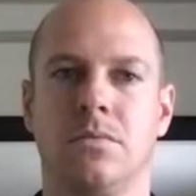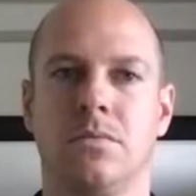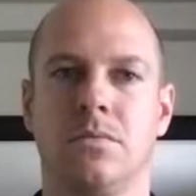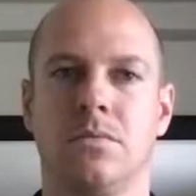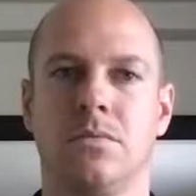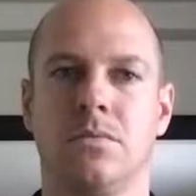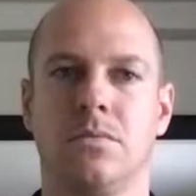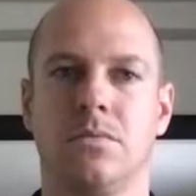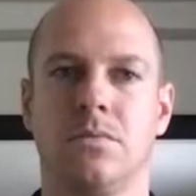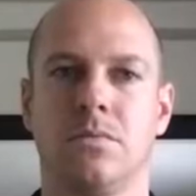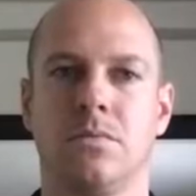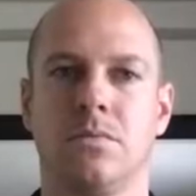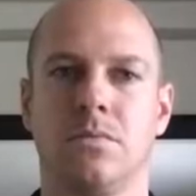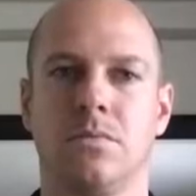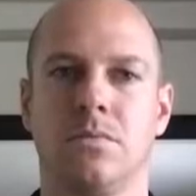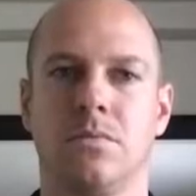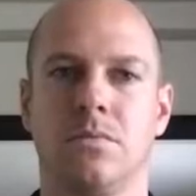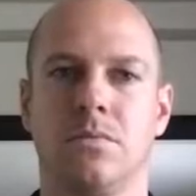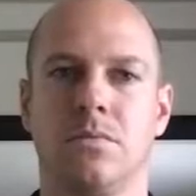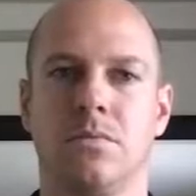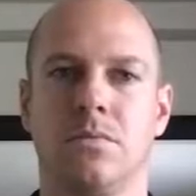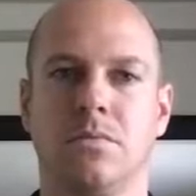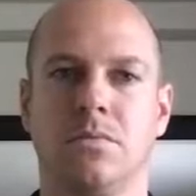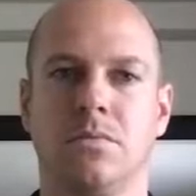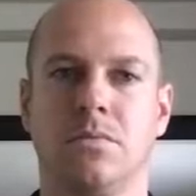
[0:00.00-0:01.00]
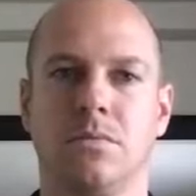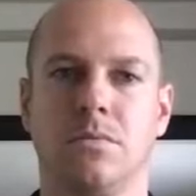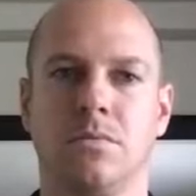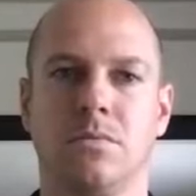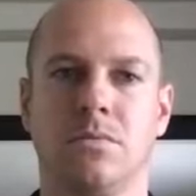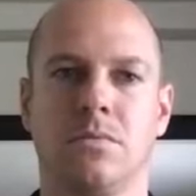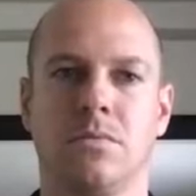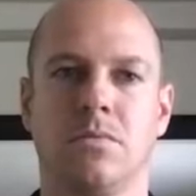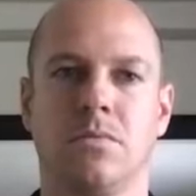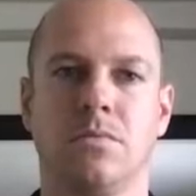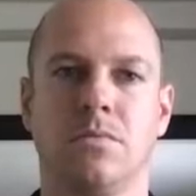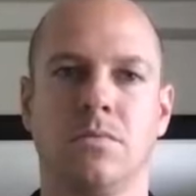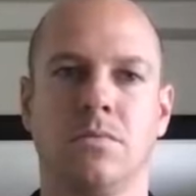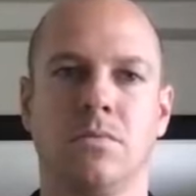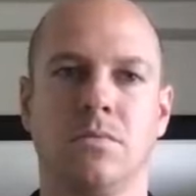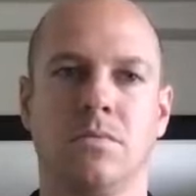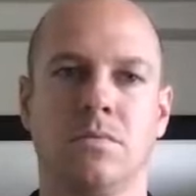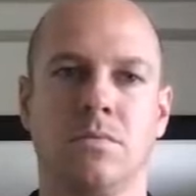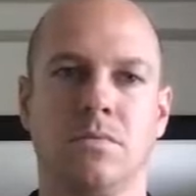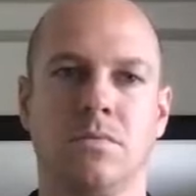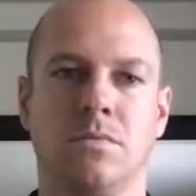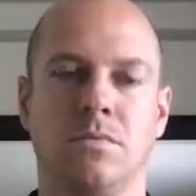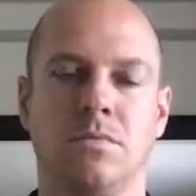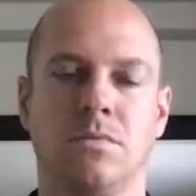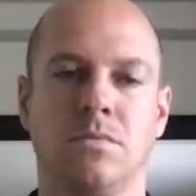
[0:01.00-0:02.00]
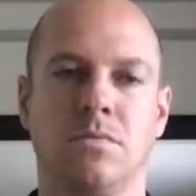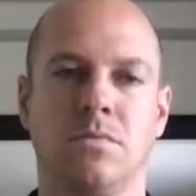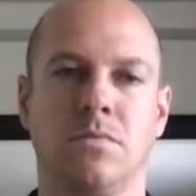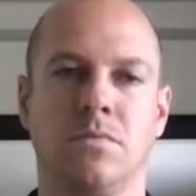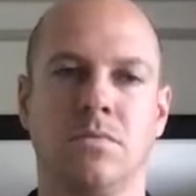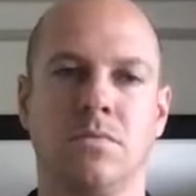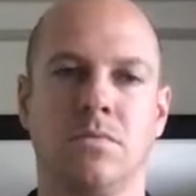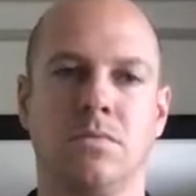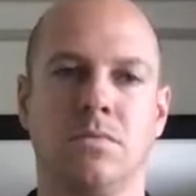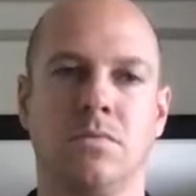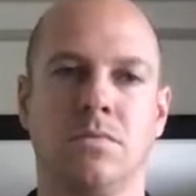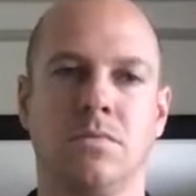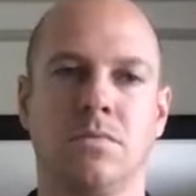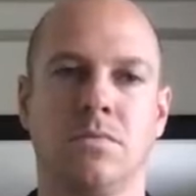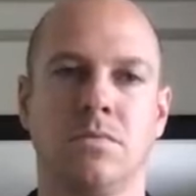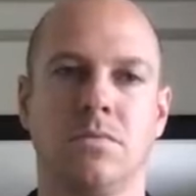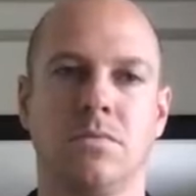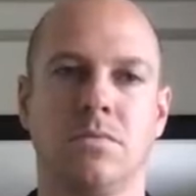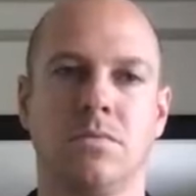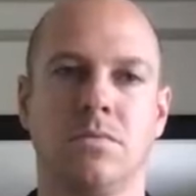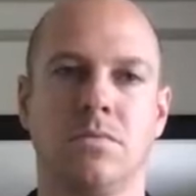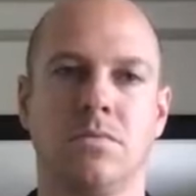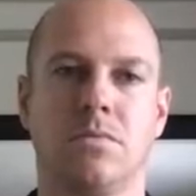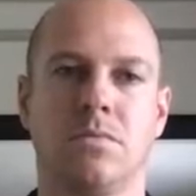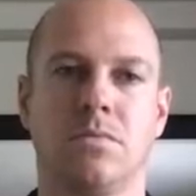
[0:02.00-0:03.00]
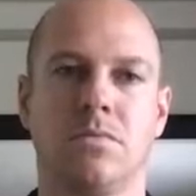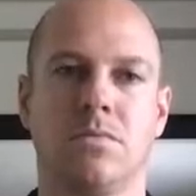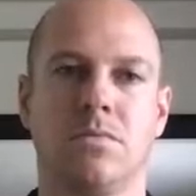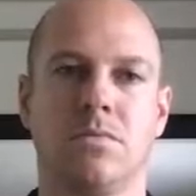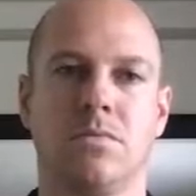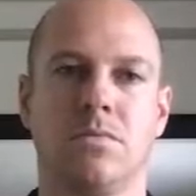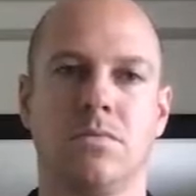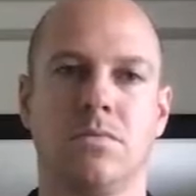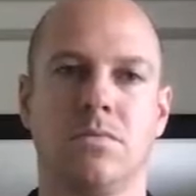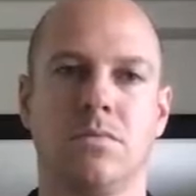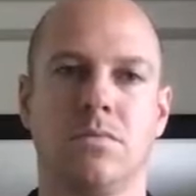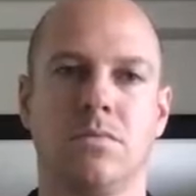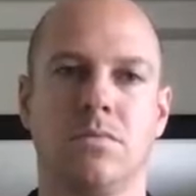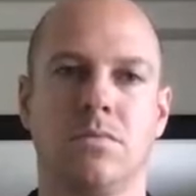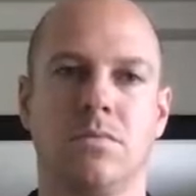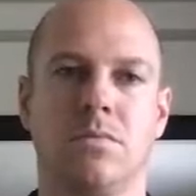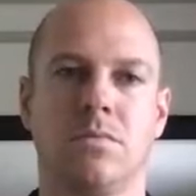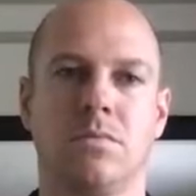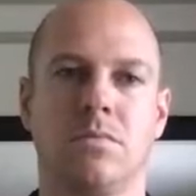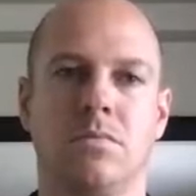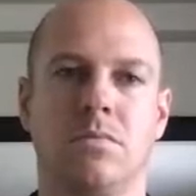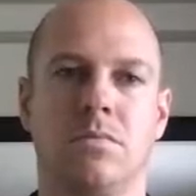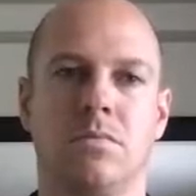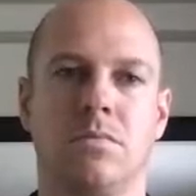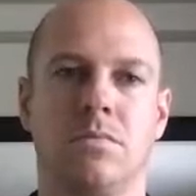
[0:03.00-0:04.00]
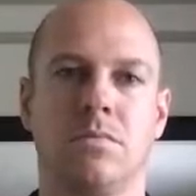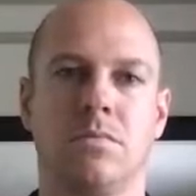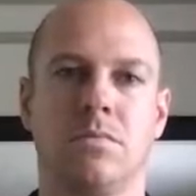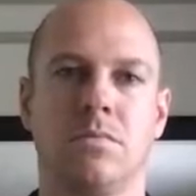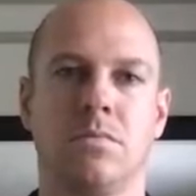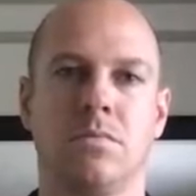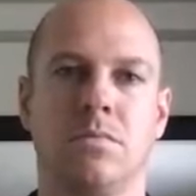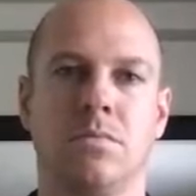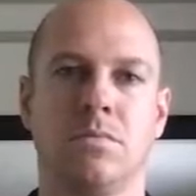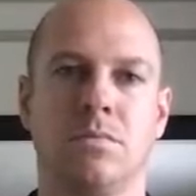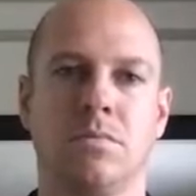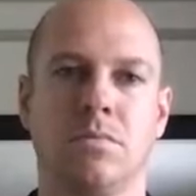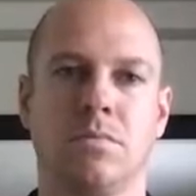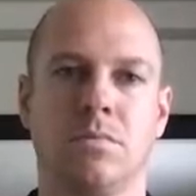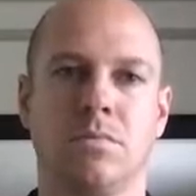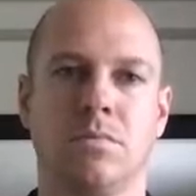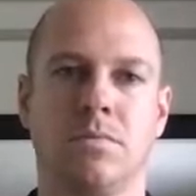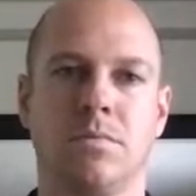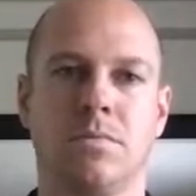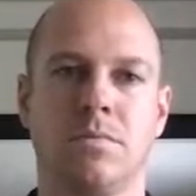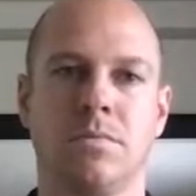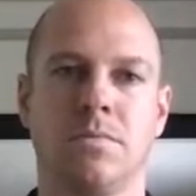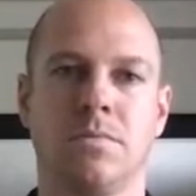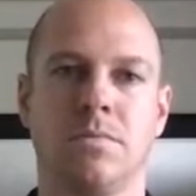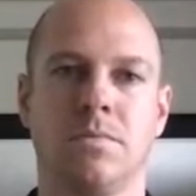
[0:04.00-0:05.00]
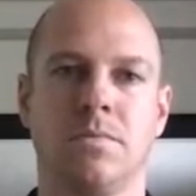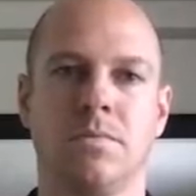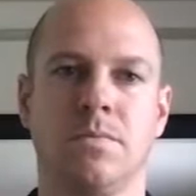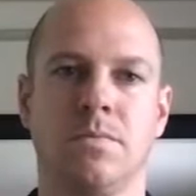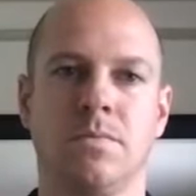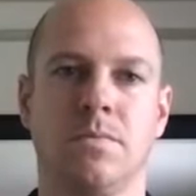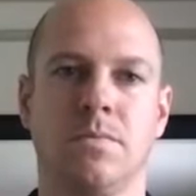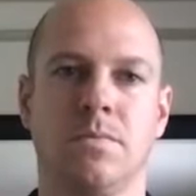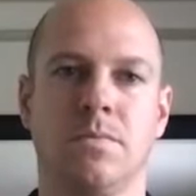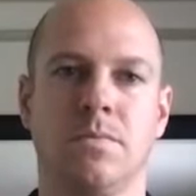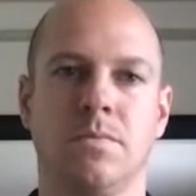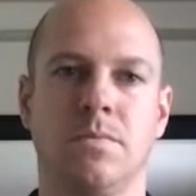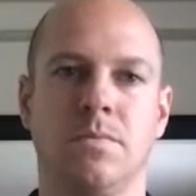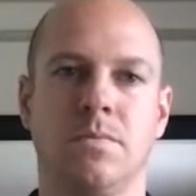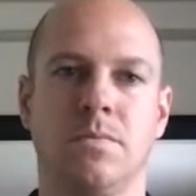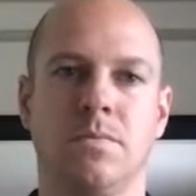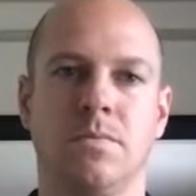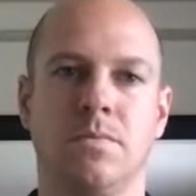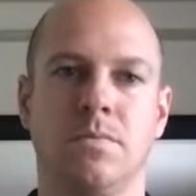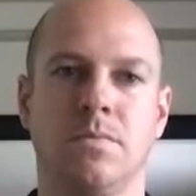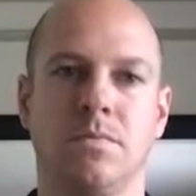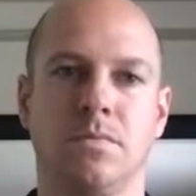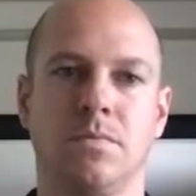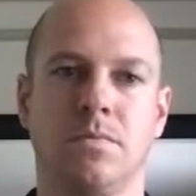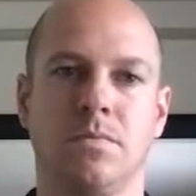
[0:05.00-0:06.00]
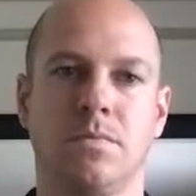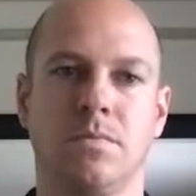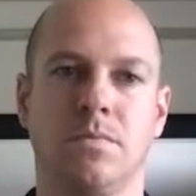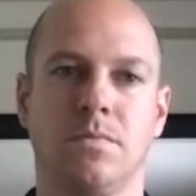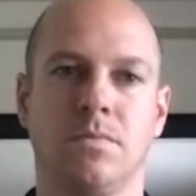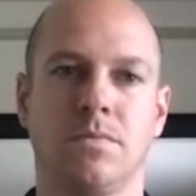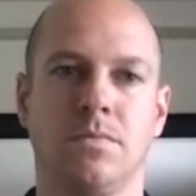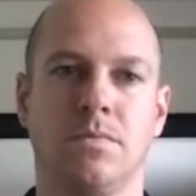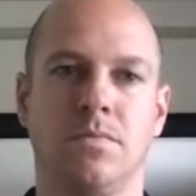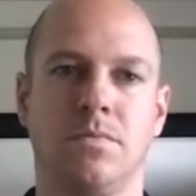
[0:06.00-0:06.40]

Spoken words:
(silent)